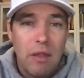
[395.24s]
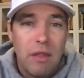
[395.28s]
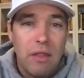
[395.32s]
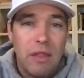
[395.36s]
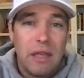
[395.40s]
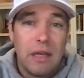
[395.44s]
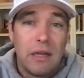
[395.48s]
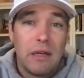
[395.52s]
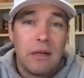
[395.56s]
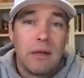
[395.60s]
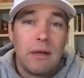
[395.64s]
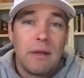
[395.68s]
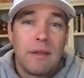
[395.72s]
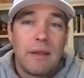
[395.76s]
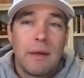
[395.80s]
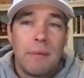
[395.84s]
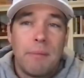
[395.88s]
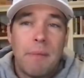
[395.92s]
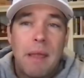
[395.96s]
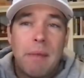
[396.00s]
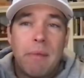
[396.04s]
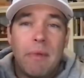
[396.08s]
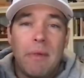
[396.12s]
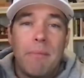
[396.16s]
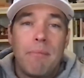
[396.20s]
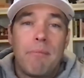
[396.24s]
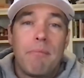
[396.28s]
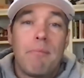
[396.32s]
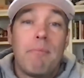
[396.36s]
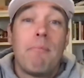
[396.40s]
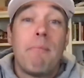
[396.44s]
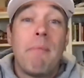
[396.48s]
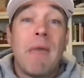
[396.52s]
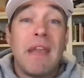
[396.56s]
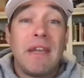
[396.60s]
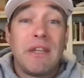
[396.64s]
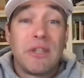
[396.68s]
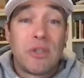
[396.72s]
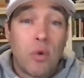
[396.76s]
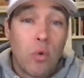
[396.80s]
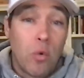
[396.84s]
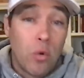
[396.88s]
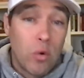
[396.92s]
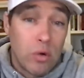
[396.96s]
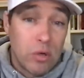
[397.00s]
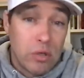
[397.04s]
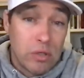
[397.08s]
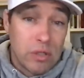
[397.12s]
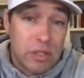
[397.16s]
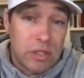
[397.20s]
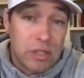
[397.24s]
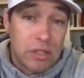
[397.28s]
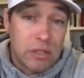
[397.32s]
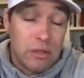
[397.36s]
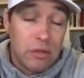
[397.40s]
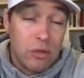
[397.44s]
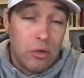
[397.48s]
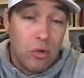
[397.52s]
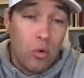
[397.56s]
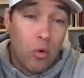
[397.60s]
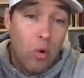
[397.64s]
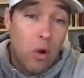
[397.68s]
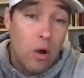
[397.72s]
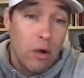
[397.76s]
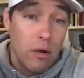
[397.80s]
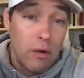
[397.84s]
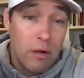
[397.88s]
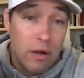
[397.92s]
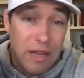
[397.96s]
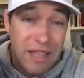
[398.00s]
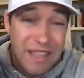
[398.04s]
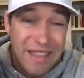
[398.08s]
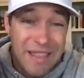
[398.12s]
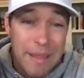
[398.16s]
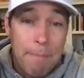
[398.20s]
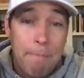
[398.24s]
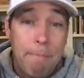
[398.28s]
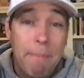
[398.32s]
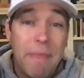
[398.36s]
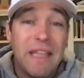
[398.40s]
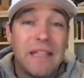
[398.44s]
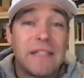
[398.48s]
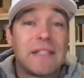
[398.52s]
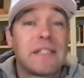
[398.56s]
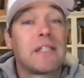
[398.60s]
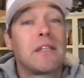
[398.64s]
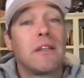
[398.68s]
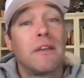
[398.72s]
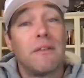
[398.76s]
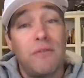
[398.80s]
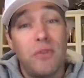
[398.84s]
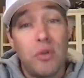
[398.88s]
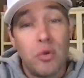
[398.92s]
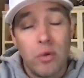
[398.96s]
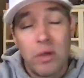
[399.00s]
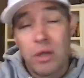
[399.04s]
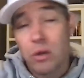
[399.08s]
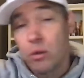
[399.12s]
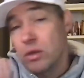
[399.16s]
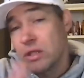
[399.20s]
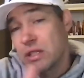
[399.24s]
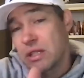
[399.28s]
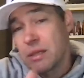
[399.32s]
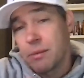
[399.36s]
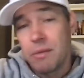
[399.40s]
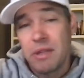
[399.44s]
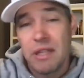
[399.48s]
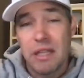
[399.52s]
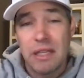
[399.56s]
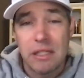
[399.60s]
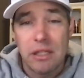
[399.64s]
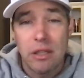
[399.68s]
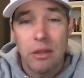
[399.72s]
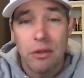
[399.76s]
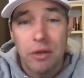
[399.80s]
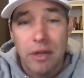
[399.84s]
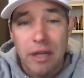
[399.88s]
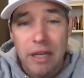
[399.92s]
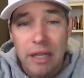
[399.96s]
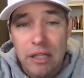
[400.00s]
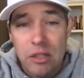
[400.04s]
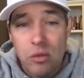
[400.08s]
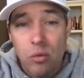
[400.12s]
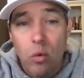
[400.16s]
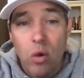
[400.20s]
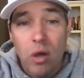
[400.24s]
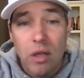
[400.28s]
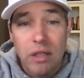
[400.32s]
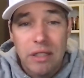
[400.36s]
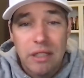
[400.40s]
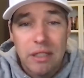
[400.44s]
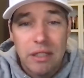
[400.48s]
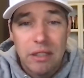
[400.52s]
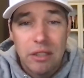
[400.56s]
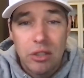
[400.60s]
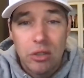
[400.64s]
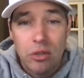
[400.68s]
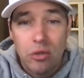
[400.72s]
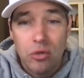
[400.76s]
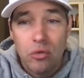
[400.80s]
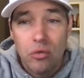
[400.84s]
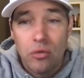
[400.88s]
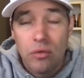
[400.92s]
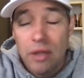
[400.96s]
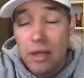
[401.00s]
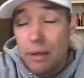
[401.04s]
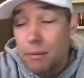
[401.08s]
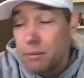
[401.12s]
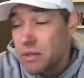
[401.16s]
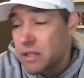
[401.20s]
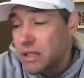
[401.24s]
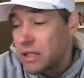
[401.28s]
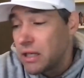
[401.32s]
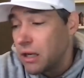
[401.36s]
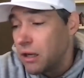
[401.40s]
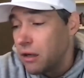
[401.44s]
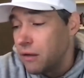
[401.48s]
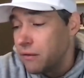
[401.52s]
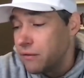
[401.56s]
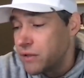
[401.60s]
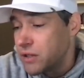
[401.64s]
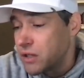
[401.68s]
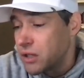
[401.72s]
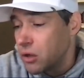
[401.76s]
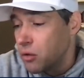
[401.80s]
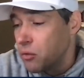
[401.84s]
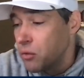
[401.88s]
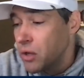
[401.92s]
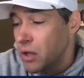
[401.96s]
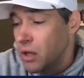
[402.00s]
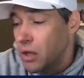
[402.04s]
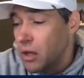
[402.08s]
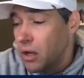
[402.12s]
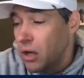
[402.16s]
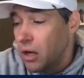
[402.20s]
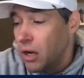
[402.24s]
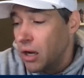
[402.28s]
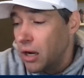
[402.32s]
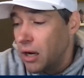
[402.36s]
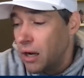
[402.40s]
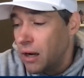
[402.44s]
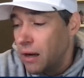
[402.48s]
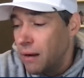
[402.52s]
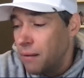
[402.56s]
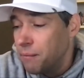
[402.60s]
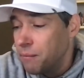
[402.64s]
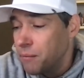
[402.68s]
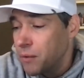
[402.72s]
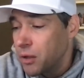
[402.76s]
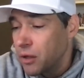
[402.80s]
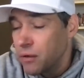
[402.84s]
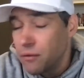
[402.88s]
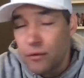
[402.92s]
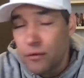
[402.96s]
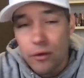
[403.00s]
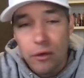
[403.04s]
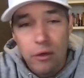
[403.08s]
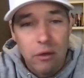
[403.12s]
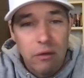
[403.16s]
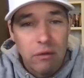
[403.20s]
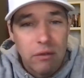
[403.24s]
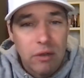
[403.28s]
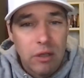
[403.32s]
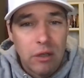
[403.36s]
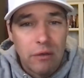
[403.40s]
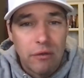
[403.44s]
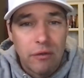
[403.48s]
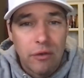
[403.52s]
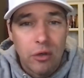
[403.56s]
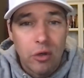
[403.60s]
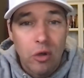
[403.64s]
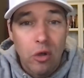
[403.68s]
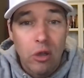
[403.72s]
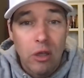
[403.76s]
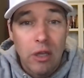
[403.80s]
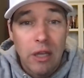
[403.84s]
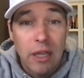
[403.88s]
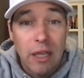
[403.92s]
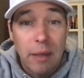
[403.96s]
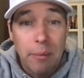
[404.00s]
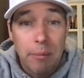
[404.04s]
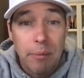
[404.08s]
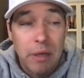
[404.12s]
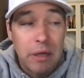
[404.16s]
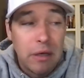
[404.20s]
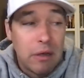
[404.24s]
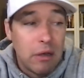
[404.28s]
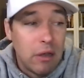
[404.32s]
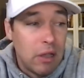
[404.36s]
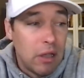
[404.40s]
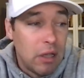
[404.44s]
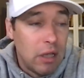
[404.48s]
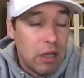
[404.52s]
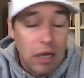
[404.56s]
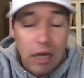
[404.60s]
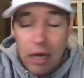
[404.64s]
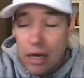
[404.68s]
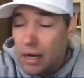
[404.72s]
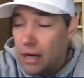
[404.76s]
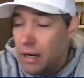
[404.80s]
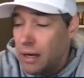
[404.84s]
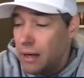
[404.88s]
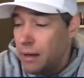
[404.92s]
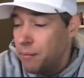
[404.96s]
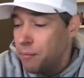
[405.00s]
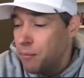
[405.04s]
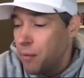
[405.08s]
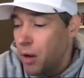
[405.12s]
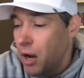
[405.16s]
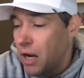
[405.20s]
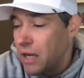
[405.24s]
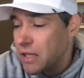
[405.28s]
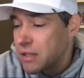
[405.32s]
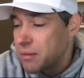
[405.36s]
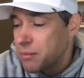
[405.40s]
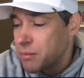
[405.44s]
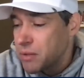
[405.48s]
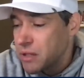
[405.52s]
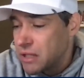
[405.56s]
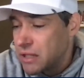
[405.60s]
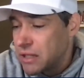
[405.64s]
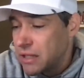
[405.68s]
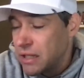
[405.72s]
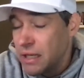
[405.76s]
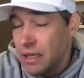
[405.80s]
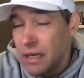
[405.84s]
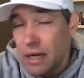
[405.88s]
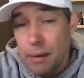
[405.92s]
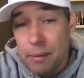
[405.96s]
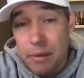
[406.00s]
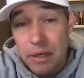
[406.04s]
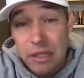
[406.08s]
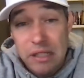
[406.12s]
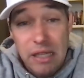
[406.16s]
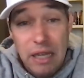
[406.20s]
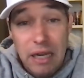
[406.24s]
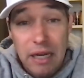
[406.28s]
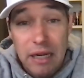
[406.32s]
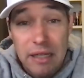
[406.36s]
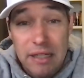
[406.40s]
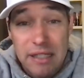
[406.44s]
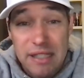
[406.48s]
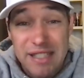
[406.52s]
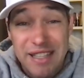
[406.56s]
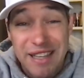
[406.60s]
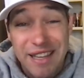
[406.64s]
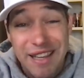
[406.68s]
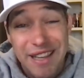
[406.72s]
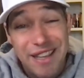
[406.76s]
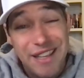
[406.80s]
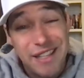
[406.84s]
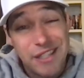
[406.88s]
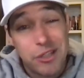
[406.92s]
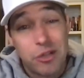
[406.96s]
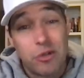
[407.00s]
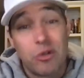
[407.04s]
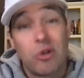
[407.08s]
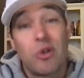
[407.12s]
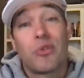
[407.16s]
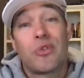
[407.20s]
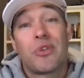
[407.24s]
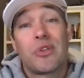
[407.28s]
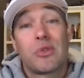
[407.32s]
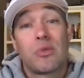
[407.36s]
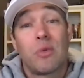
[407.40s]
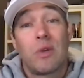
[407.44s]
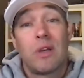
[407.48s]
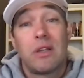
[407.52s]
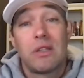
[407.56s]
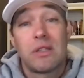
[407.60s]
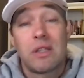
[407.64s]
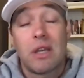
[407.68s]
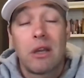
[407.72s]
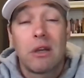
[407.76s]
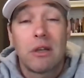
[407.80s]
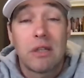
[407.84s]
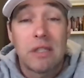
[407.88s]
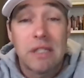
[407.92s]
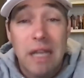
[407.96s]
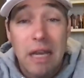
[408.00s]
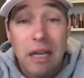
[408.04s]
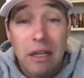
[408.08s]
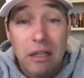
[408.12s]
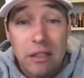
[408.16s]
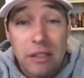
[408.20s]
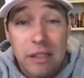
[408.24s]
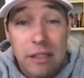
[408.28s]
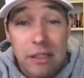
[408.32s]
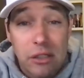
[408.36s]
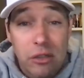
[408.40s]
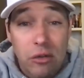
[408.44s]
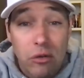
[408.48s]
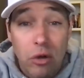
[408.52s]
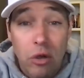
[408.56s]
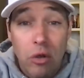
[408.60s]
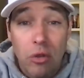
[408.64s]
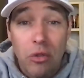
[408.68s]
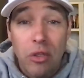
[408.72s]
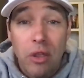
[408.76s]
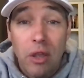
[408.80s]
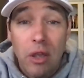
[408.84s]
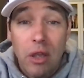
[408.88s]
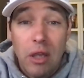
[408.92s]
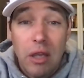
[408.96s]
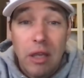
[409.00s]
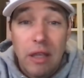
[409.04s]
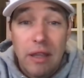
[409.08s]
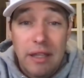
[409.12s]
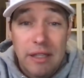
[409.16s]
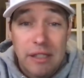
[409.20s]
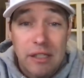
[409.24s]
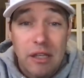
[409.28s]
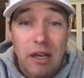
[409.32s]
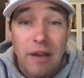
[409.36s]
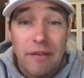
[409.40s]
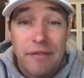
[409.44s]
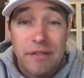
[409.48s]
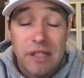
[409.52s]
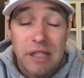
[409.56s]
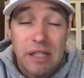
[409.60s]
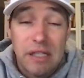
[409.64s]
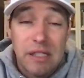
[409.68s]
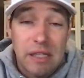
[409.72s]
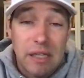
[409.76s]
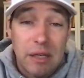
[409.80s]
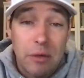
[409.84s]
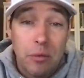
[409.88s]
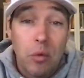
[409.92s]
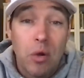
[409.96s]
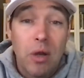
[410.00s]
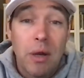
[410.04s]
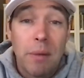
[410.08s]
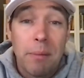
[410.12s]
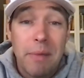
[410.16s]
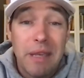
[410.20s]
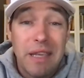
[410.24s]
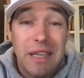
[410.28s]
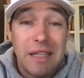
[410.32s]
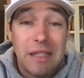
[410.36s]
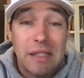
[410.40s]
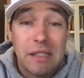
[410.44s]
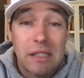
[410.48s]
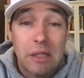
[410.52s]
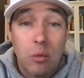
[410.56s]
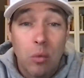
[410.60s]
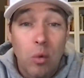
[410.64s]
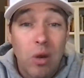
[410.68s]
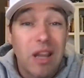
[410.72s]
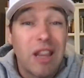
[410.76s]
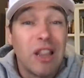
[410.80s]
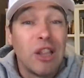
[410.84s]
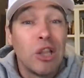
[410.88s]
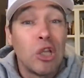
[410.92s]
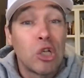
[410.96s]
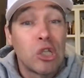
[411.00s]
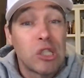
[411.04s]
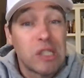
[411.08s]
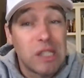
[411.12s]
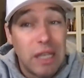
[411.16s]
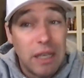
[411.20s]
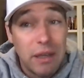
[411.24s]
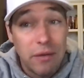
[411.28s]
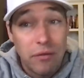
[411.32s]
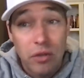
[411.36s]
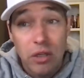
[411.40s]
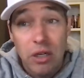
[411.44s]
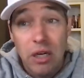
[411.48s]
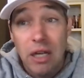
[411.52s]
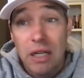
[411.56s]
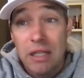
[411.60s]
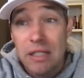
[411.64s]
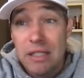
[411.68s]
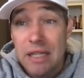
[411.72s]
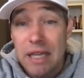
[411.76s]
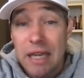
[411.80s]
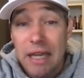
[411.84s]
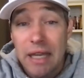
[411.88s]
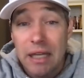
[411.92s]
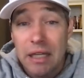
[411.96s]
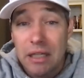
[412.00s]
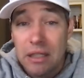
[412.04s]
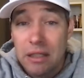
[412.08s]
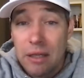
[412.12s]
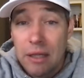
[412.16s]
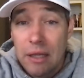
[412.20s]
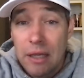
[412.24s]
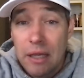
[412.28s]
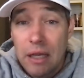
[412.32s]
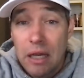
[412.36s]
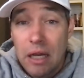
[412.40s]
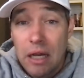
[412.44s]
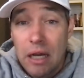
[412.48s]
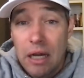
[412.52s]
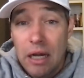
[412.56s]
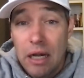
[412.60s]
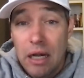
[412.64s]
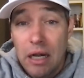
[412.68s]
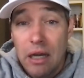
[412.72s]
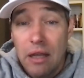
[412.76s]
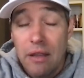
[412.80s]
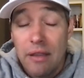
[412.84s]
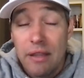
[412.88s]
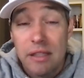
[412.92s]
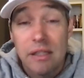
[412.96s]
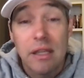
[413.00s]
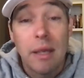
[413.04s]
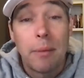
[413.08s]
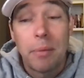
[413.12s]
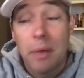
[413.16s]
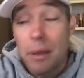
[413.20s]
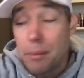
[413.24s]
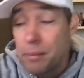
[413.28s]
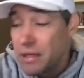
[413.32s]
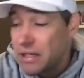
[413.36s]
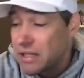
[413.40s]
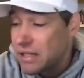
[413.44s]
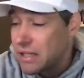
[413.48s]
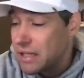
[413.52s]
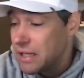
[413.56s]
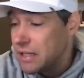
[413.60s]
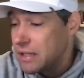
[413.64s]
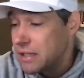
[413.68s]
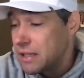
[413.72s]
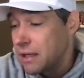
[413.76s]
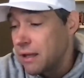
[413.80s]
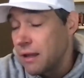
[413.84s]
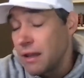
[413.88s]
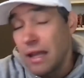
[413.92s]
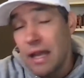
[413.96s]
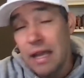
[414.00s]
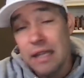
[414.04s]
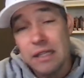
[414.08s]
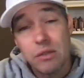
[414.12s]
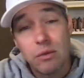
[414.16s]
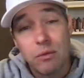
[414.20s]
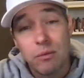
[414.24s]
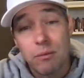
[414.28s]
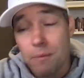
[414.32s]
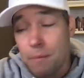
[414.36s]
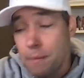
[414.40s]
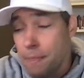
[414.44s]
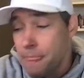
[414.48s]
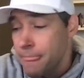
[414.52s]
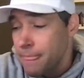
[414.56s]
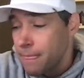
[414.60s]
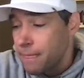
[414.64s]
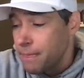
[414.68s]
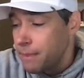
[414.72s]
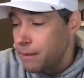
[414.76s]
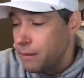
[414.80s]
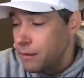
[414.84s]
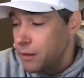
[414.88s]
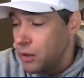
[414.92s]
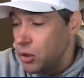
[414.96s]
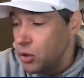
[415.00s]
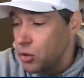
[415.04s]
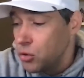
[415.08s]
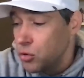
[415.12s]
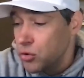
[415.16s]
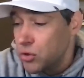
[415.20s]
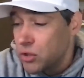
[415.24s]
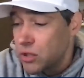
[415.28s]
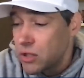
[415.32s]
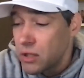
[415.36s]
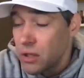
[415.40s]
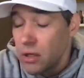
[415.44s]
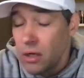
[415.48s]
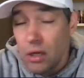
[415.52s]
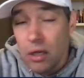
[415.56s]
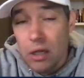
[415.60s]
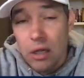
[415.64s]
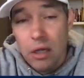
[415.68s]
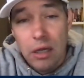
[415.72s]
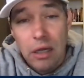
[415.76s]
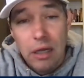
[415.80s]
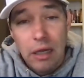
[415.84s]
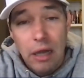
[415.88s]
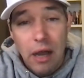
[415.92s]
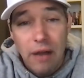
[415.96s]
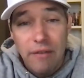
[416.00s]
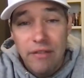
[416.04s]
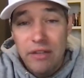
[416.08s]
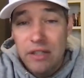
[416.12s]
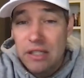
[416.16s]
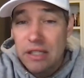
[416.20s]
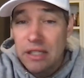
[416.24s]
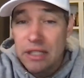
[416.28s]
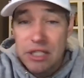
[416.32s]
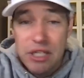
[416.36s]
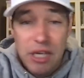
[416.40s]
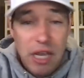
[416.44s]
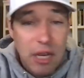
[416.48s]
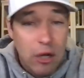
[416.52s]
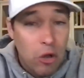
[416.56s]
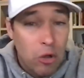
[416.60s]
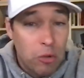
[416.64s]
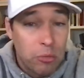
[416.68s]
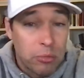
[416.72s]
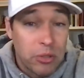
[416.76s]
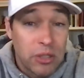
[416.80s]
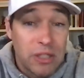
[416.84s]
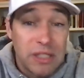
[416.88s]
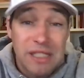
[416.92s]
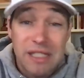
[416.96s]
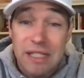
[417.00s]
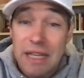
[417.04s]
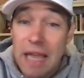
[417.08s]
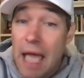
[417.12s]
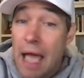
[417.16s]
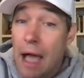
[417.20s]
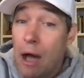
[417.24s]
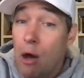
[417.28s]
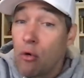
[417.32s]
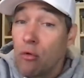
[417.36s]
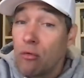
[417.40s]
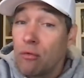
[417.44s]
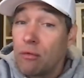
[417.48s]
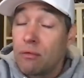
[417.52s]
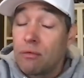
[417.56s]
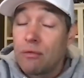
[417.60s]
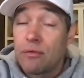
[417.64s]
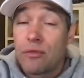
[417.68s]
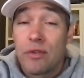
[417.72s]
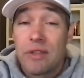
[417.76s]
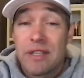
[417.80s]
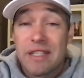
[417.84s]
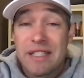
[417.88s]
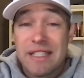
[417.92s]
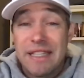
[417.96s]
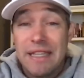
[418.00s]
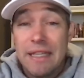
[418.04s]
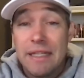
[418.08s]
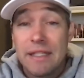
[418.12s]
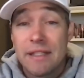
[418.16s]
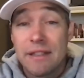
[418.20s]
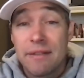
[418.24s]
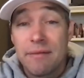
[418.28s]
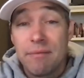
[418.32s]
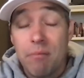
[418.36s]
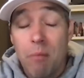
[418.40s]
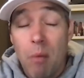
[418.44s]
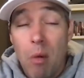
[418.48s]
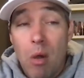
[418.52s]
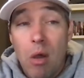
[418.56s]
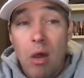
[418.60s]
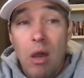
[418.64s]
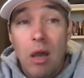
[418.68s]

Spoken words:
their maybe mentors who are in the midst of doing what some of these other kids want to do themselves. So good for Nolan Hickman. Awesome to see. And I'm excited to see his growth as well as Hunter Salas's growth this offseason and what it means and what it looks like for Gonzaga this upcoming season. And last news, obviously Chet Holmgren's out for the season.